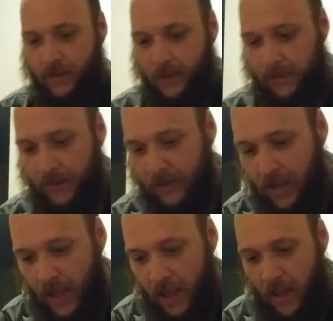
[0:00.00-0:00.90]
Anyways,
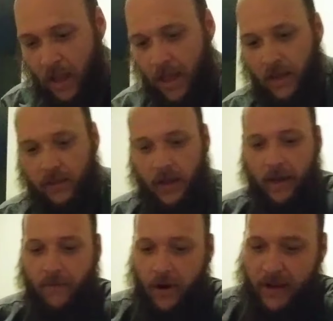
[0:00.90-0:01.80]

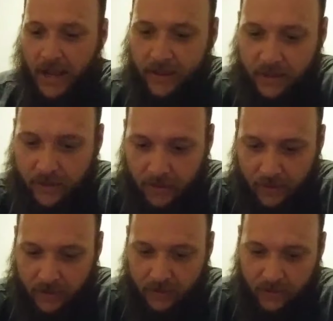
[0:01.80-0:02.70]
I've already had
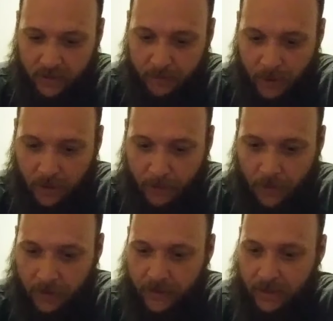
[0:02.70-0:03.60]
this part
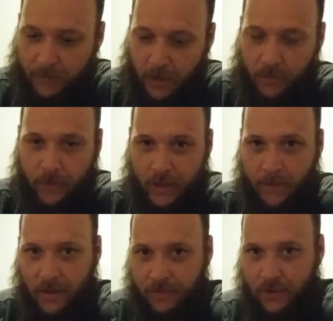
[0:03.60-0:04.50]
apart. This part will come
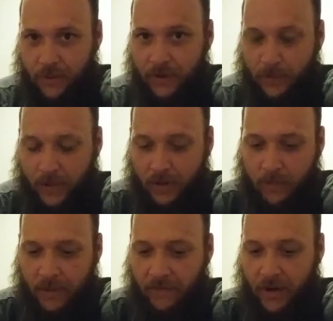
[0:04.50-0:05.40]
off too as
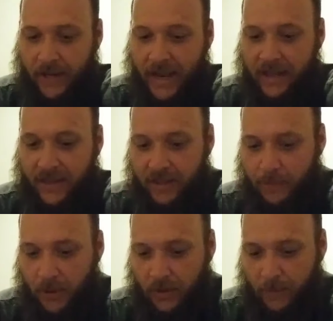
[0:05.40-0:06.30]
well, but I've already had this
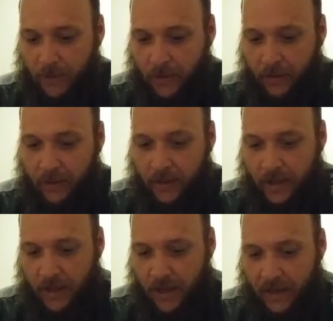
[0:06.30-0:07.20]
part apart
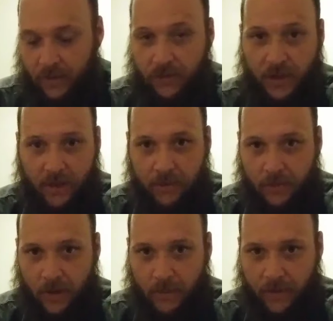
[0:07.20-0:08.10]
and there's nothing
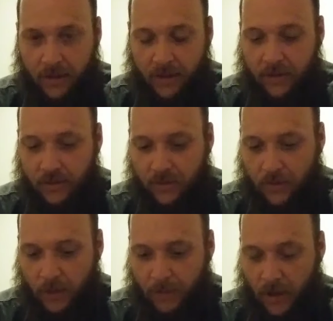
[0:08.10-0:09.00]
wrong with it,
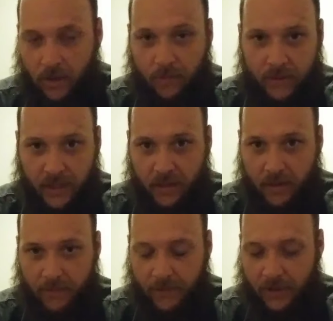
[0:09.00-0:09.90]
so I'm not going to take it
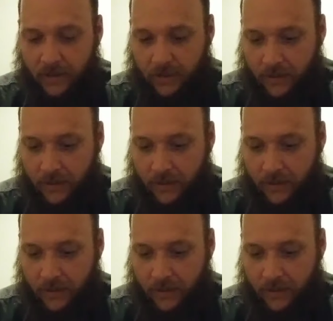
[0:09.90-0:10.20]
off again.